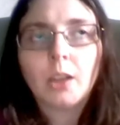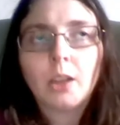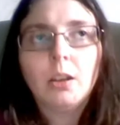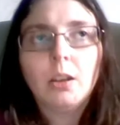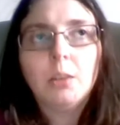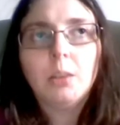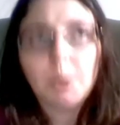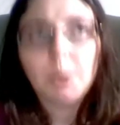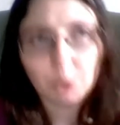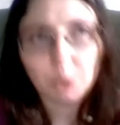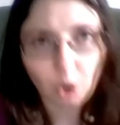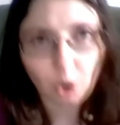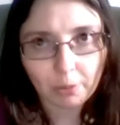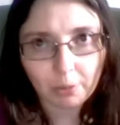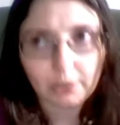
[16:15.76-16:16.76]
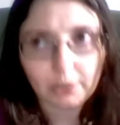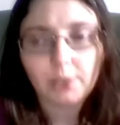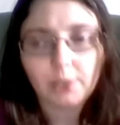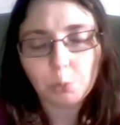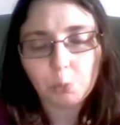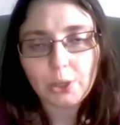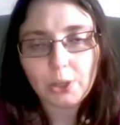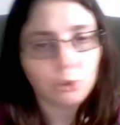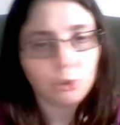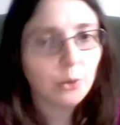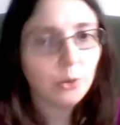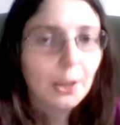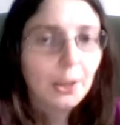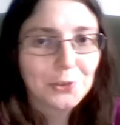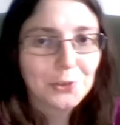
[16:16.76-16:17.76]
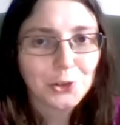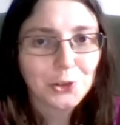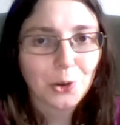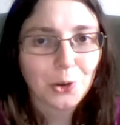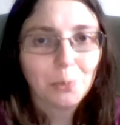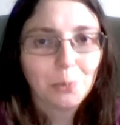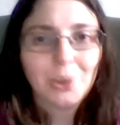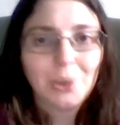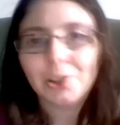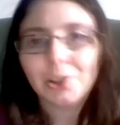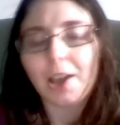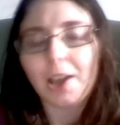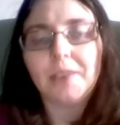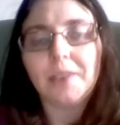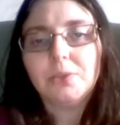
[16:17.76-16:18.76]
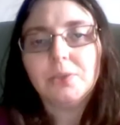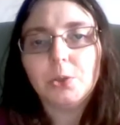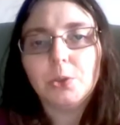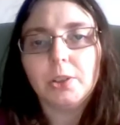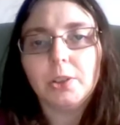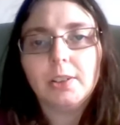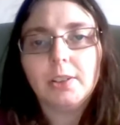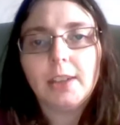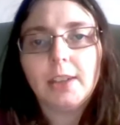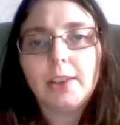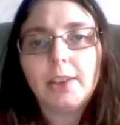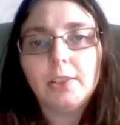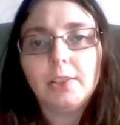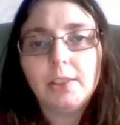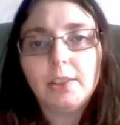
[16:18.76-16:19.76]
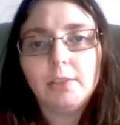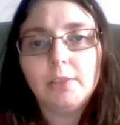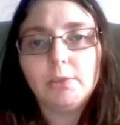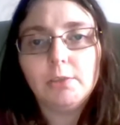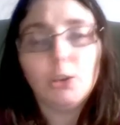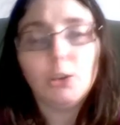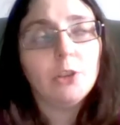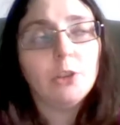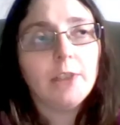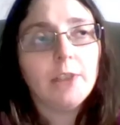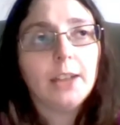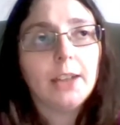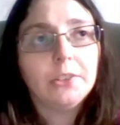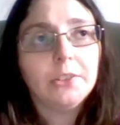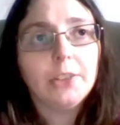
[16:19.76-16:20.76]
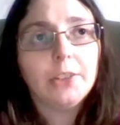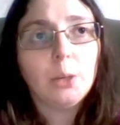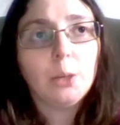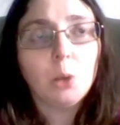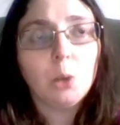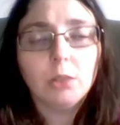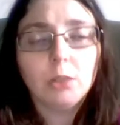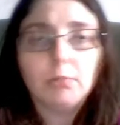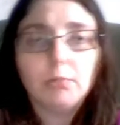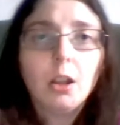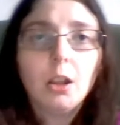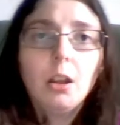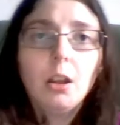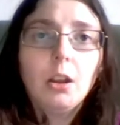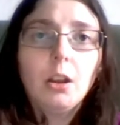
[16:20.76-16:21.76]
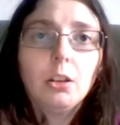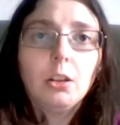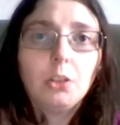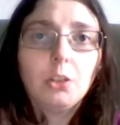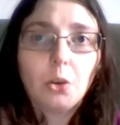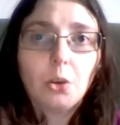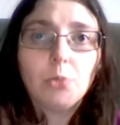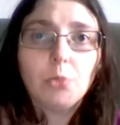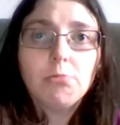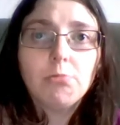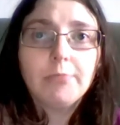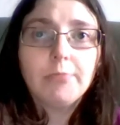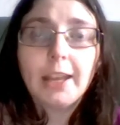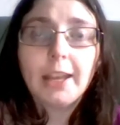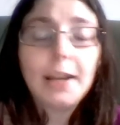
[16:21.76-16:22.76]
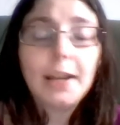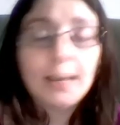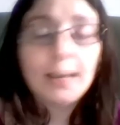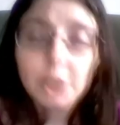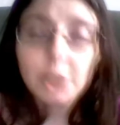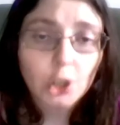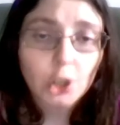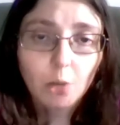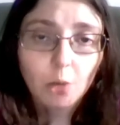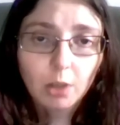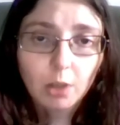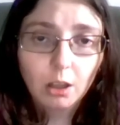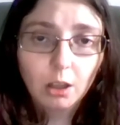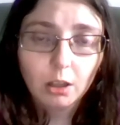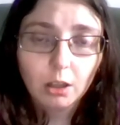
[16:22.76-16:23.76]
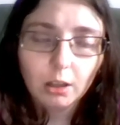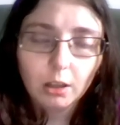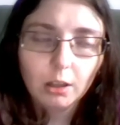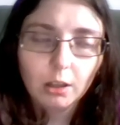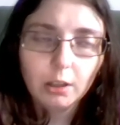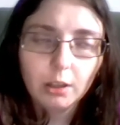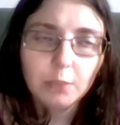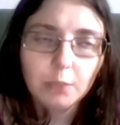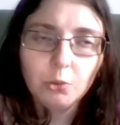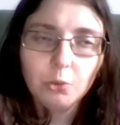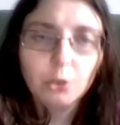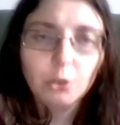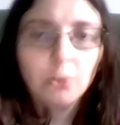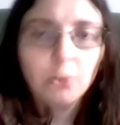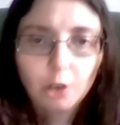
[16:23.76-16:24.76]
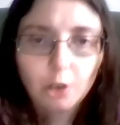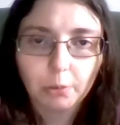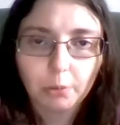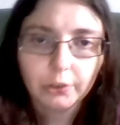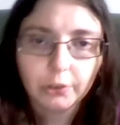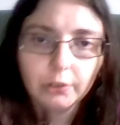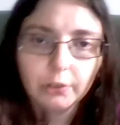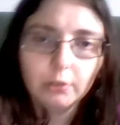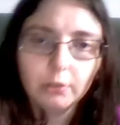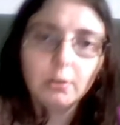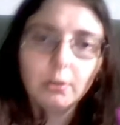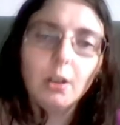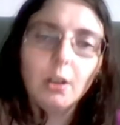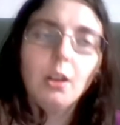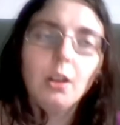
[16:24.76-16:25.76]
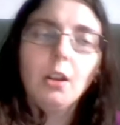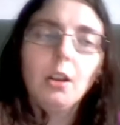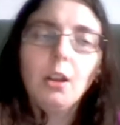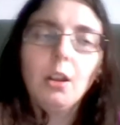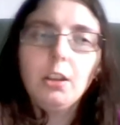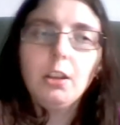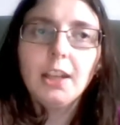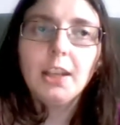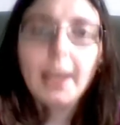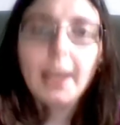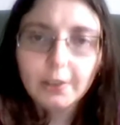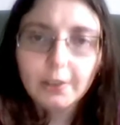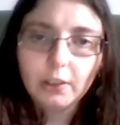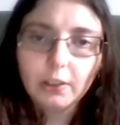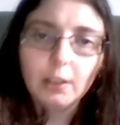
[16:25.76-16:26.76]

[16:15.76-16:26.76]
People commented, we do have a job, we just can't afford it. And they turned around and said, well, go get another job. Do 2 jobs. You're lazy.